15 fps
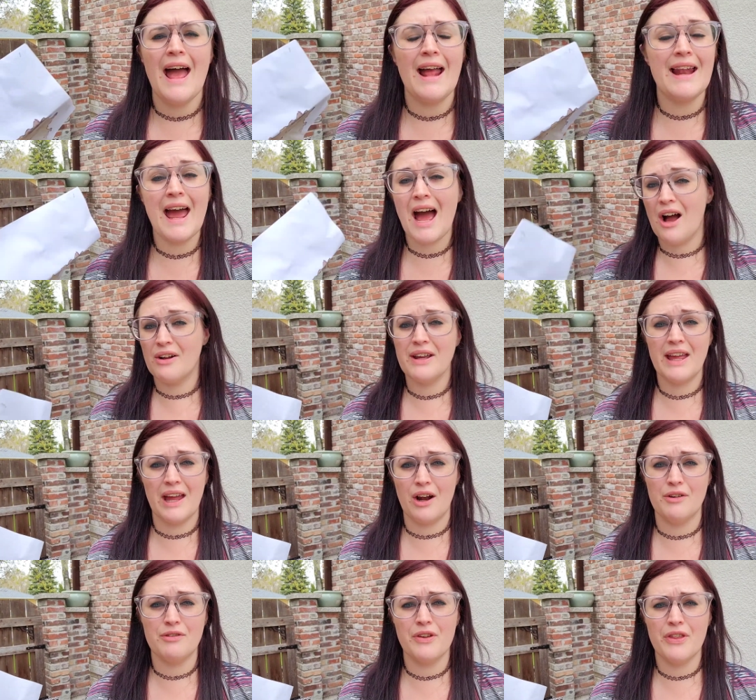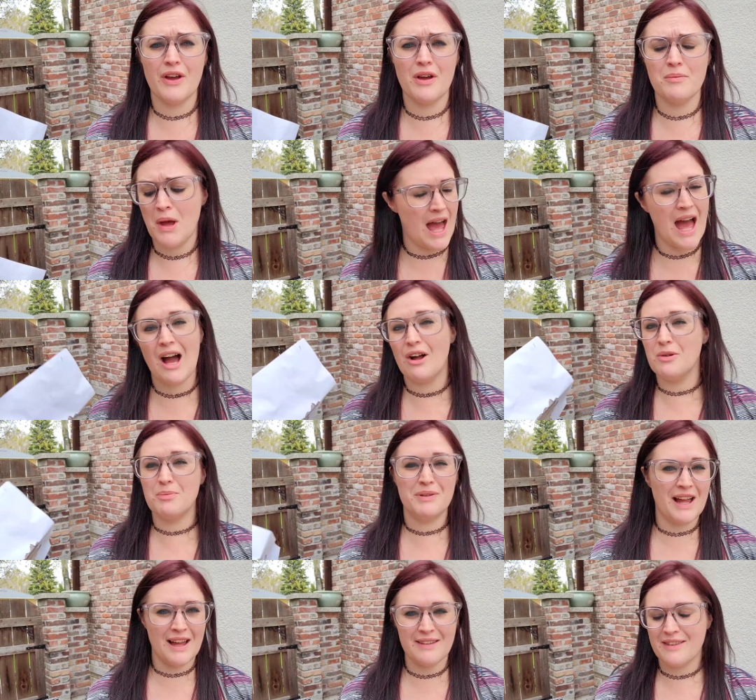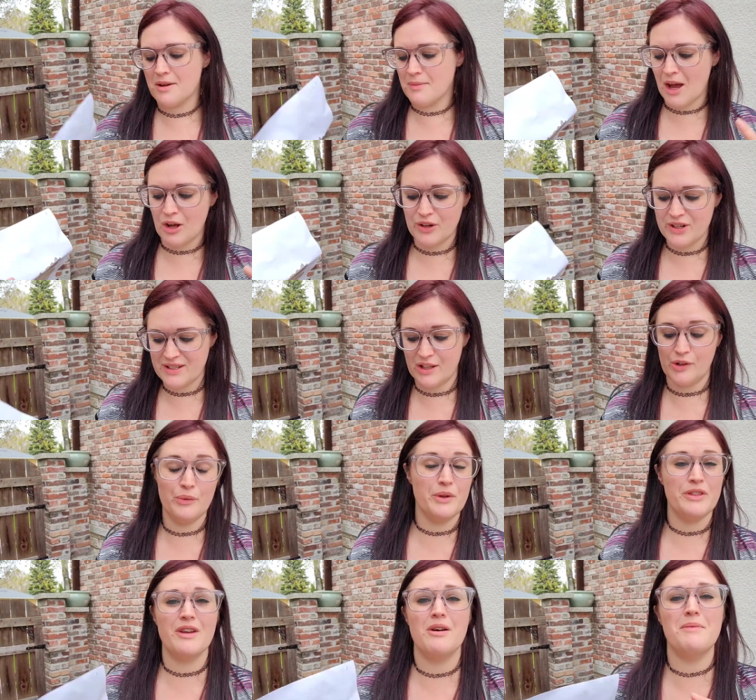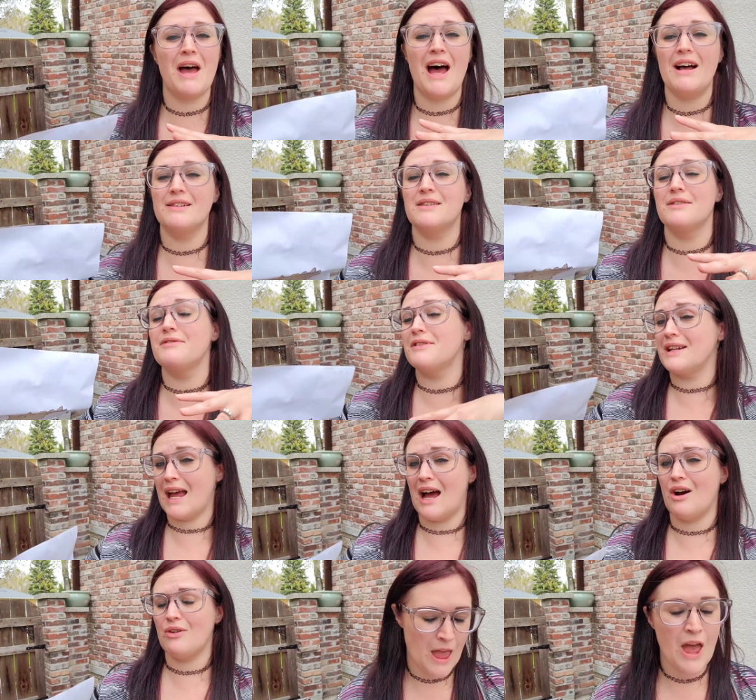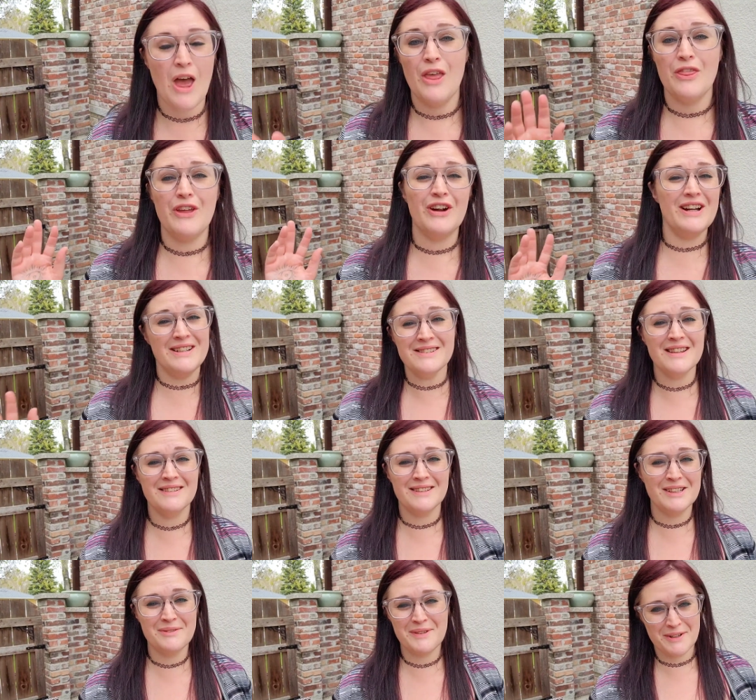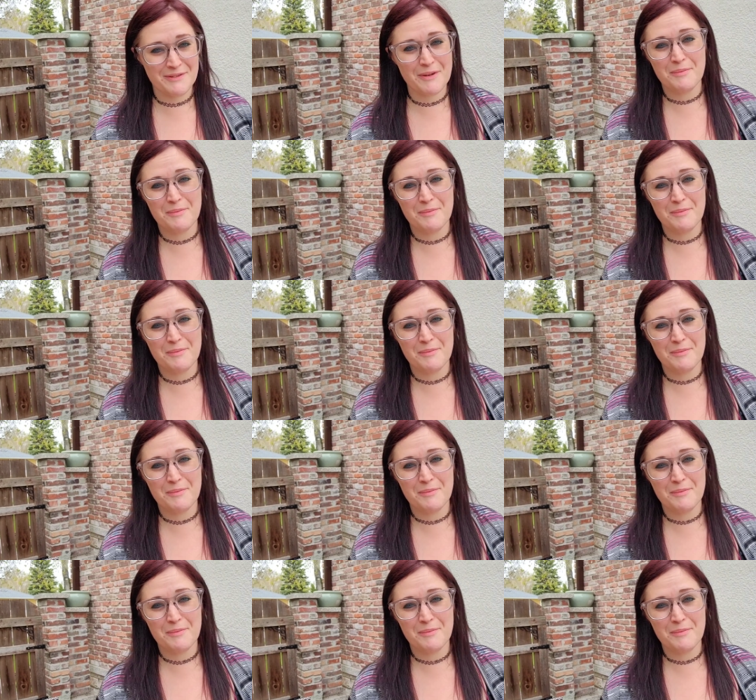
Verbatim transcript: and how to care for them, how to plant them, how to deal with them as of now. There is a little bit of a